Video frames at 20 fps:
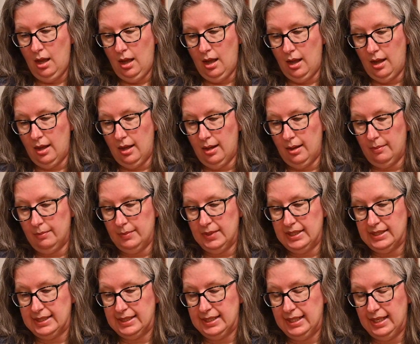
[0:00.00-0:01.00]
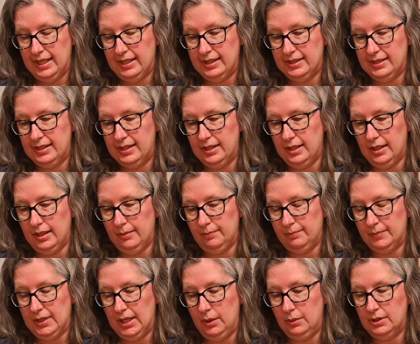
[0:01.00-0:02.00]
It says,
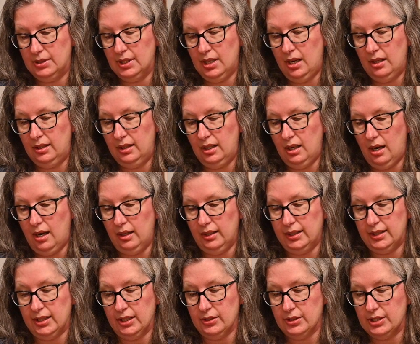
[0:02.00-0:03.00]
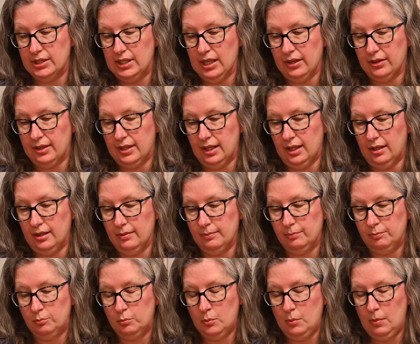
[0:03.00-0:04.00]
outside the island, there's nothing.
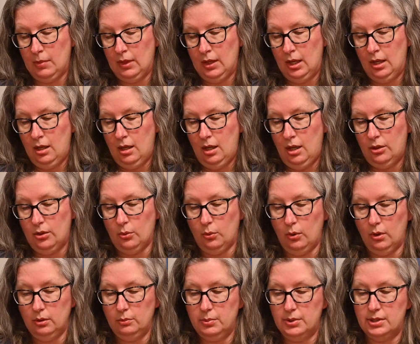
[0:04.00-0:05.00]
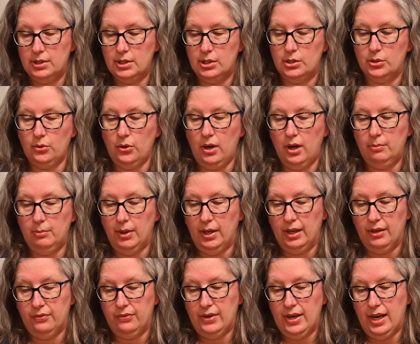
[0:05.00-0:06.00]
The world was destroyed by
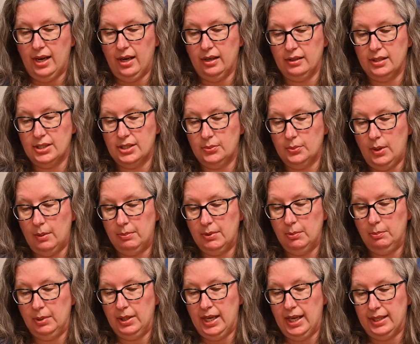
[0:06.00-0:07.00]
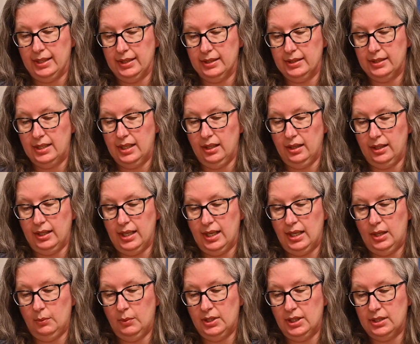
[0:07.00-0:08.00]
a fog that swept the planet, killing
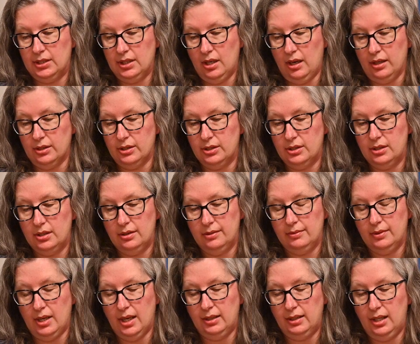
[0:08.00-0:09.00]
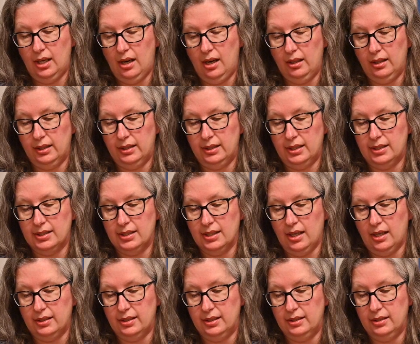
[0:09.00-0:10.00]
anyone it touched. On the island,
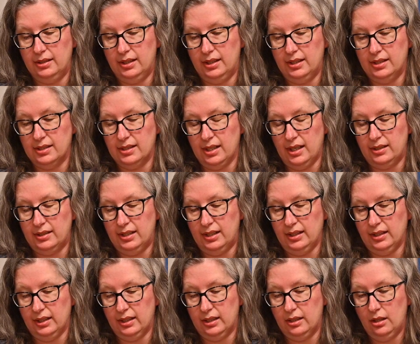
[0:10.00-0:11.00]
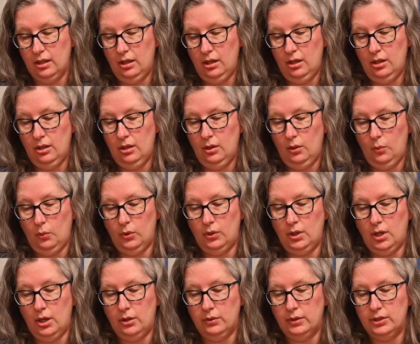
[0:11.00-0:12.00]
it is idyllic.
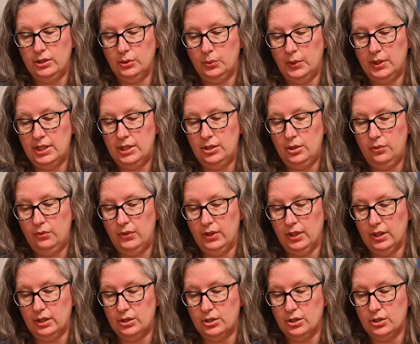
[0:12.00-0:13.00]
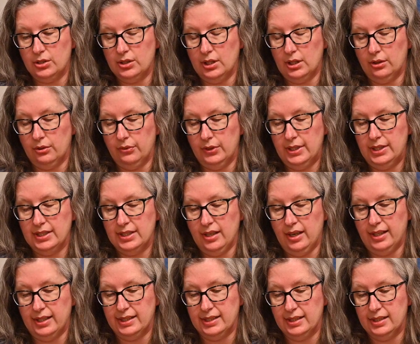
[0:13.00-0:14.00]
122 villagers and 3
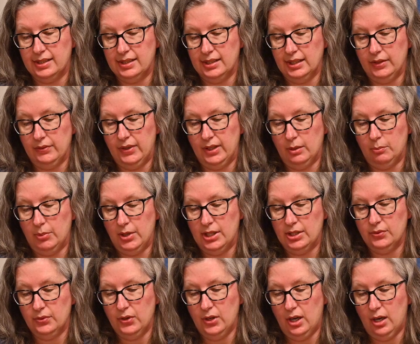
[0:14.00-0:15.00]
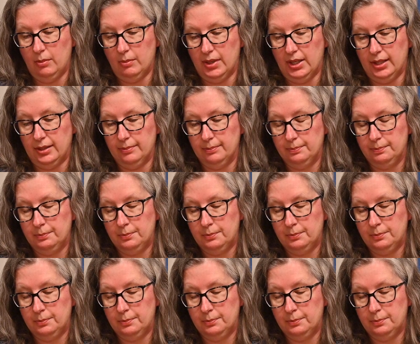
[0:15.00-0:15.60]
scientists living in peaceful harmony.